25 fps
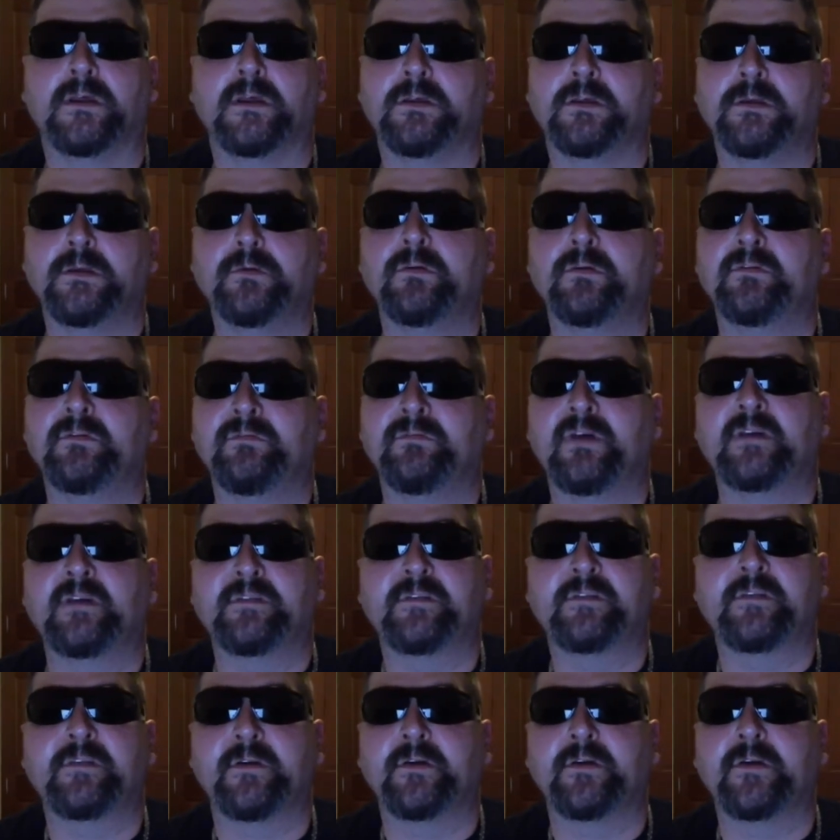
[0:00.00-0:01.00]
you
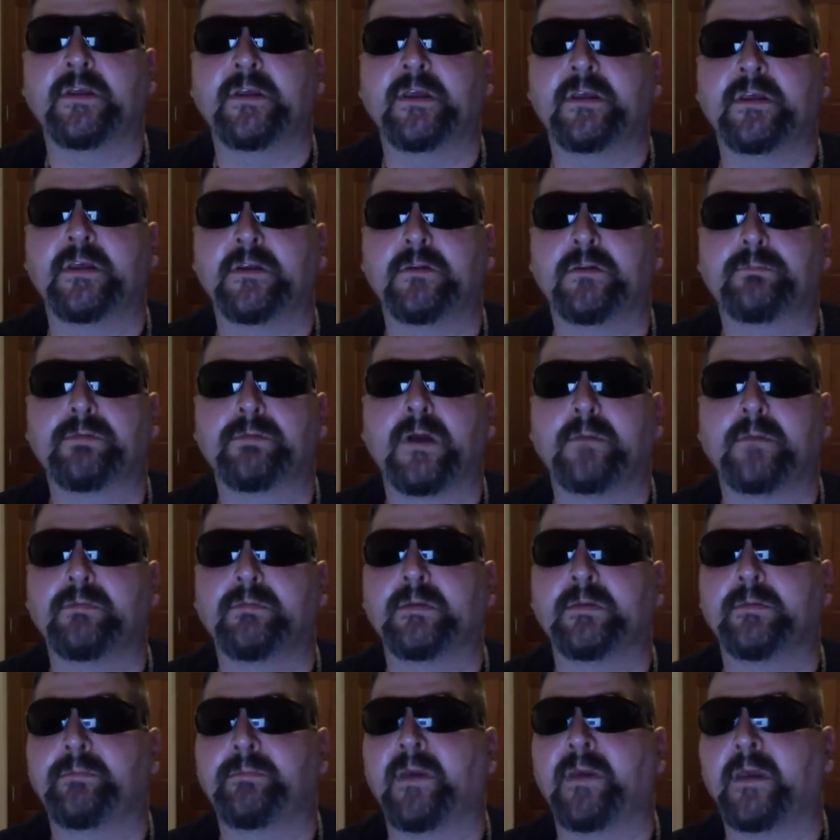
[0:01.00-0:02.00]
invest 30, it'll
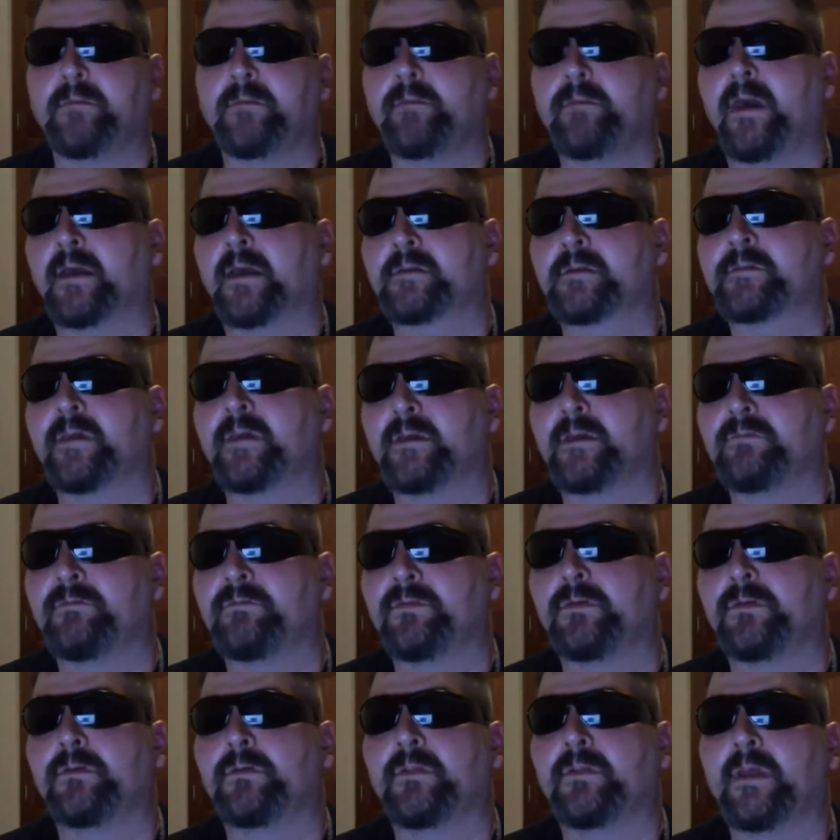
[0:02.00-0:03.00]
probably pay back
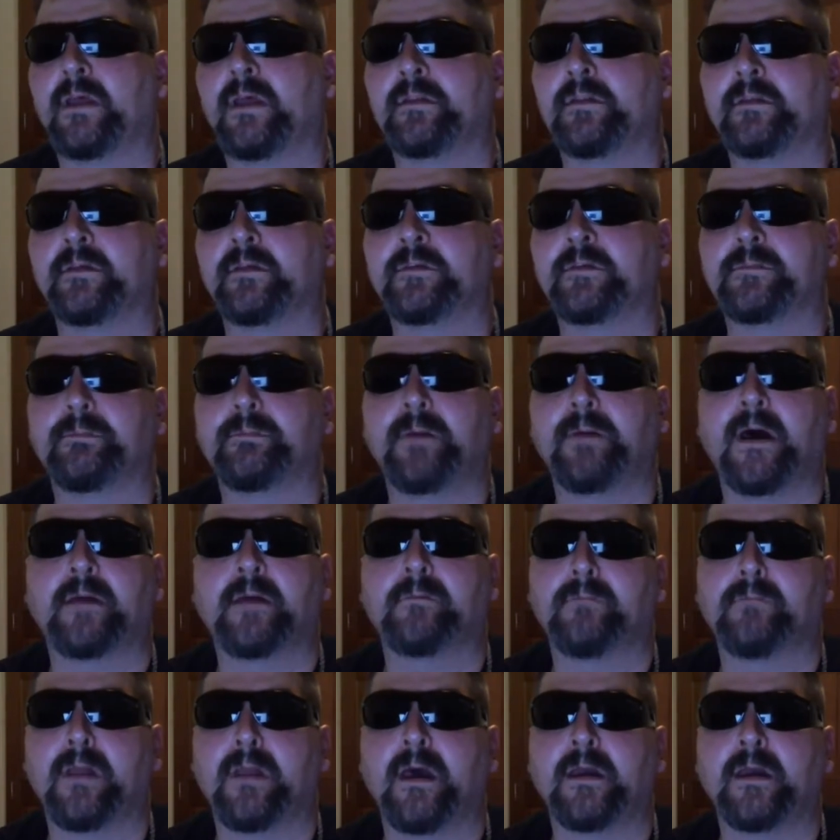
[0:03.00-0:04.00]
tenfold at least,
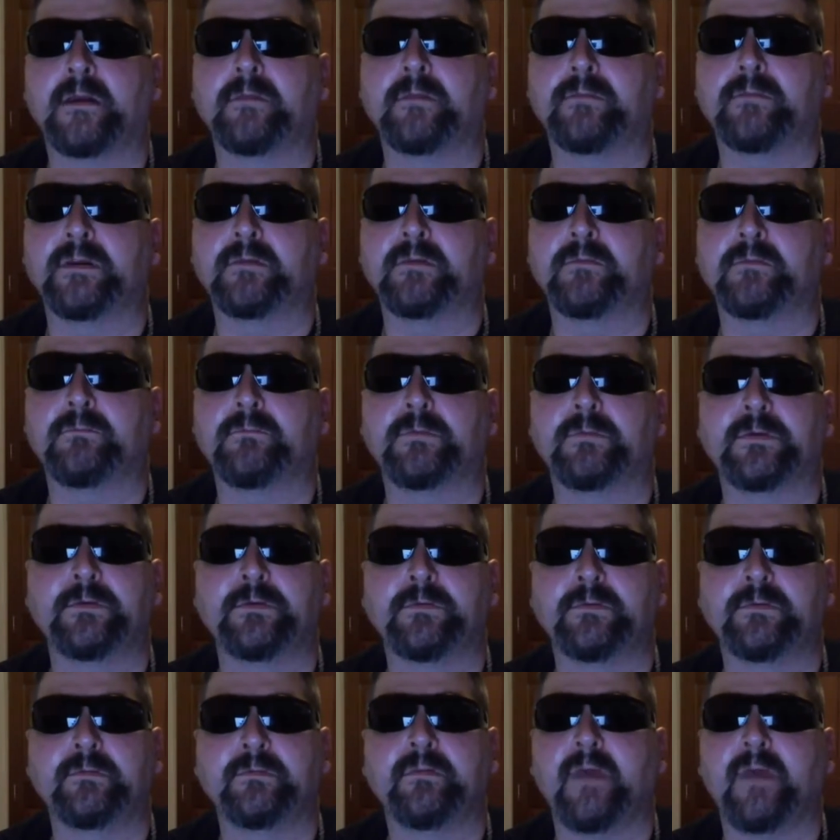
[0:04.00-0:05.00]
bottom line. I mean, when you
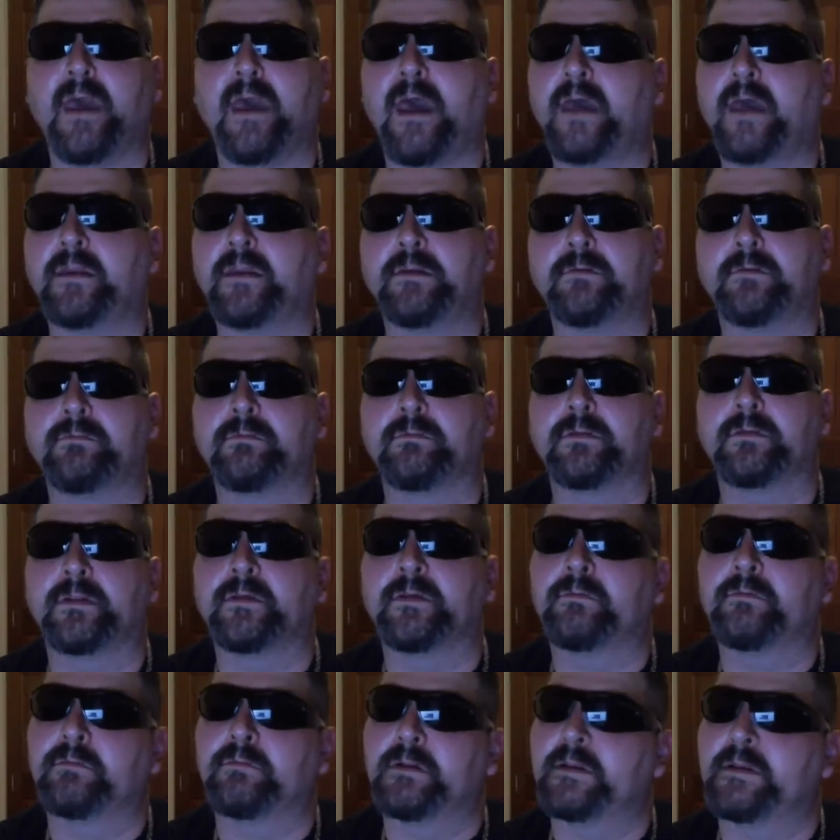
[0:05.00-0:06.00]
do that, you
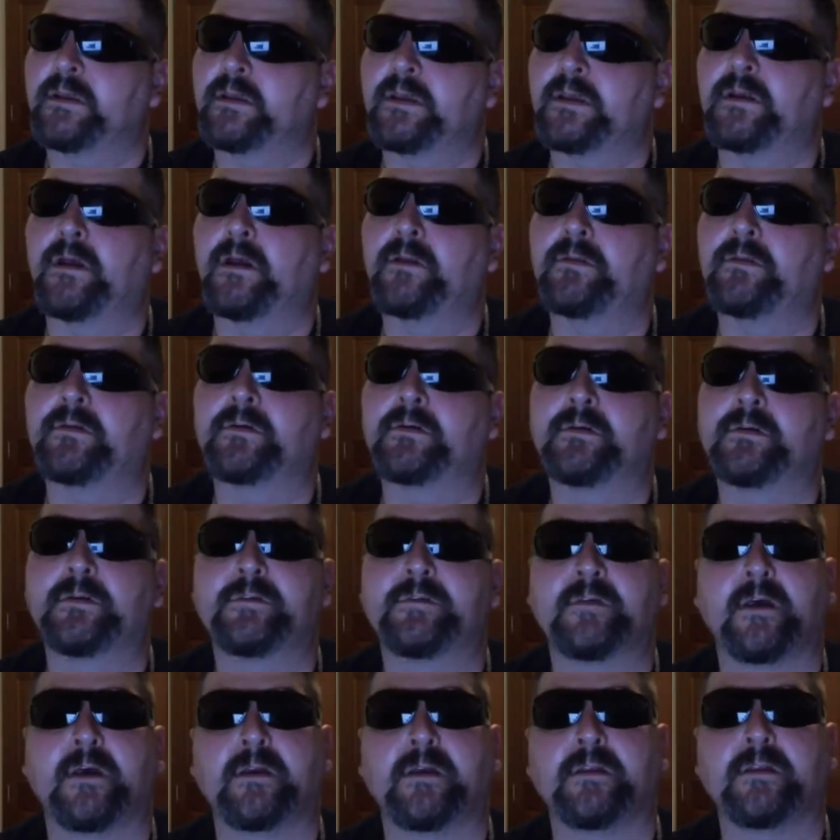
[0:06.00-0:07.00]
really, really get on their good
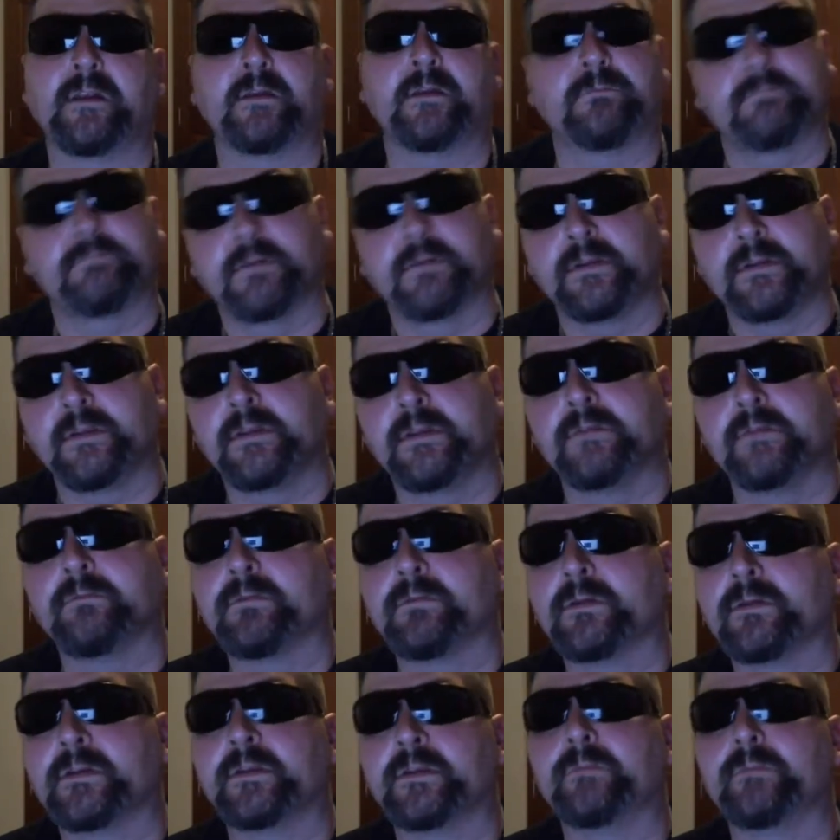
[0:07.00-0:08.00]
side and they really,
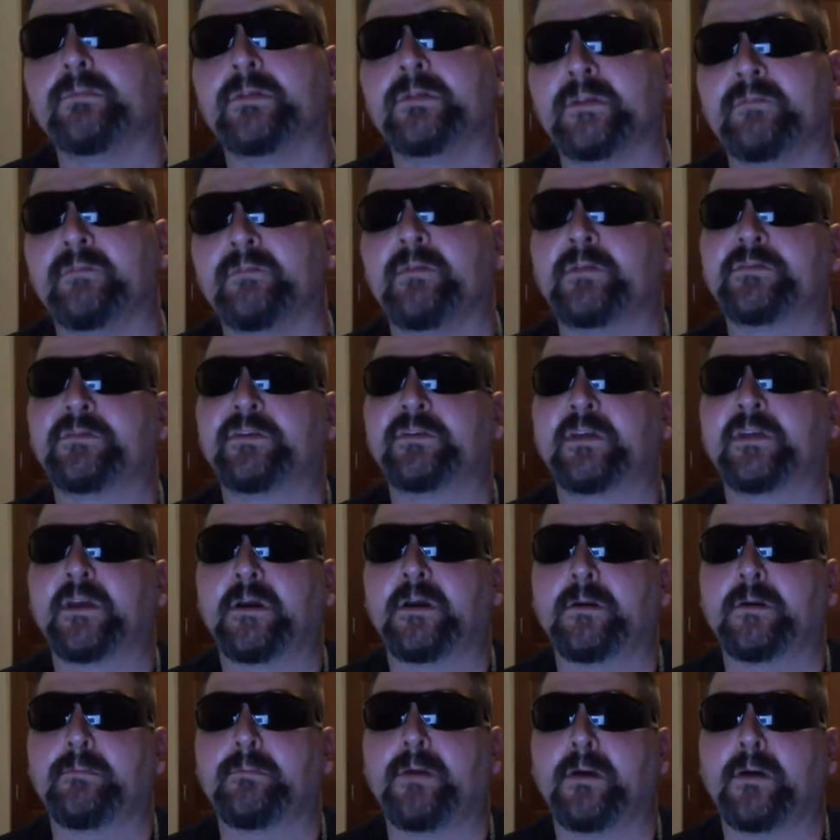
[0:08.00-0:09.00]
really believe that you
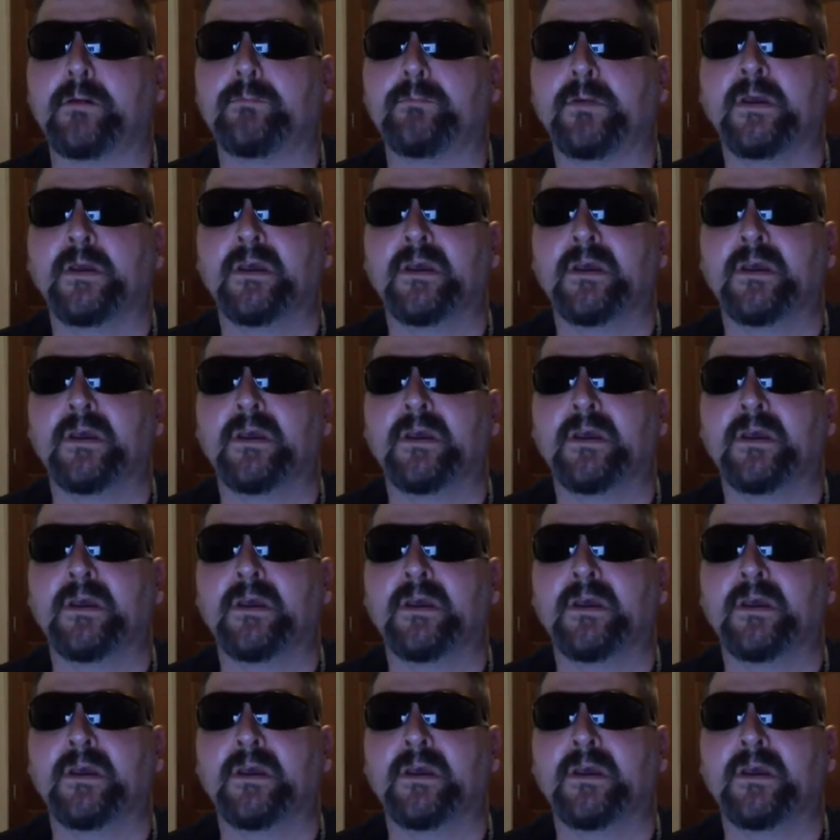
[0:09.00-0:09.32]
care about them.